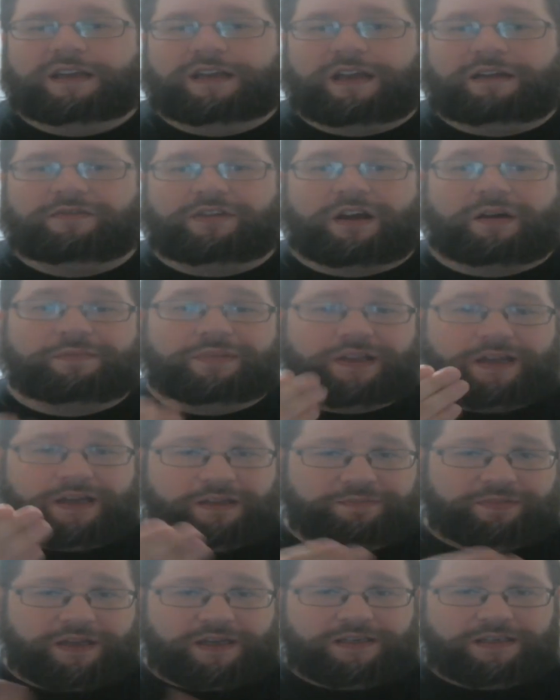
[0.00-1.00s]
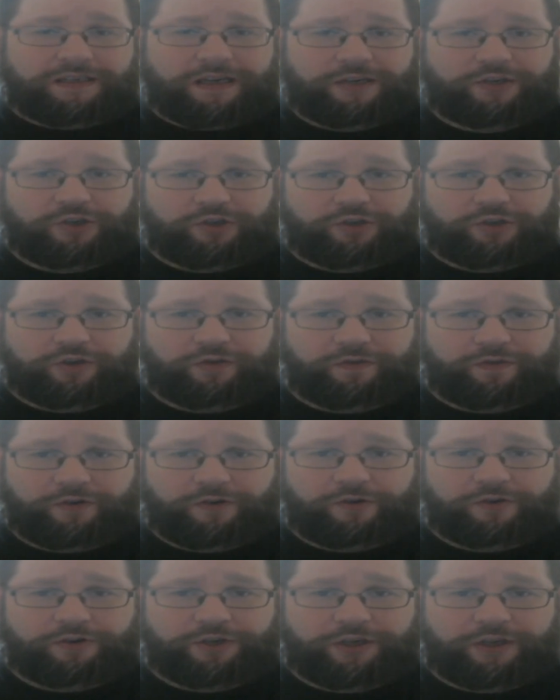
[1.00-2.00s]
having not played the PlayStation 2
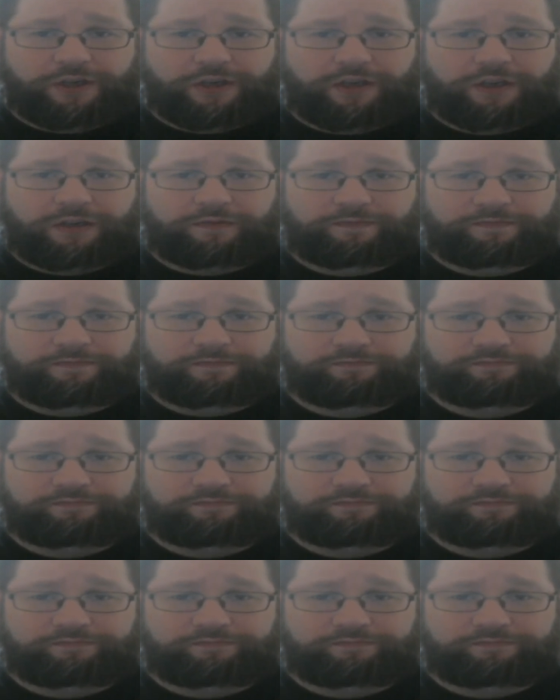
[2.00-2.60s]
version,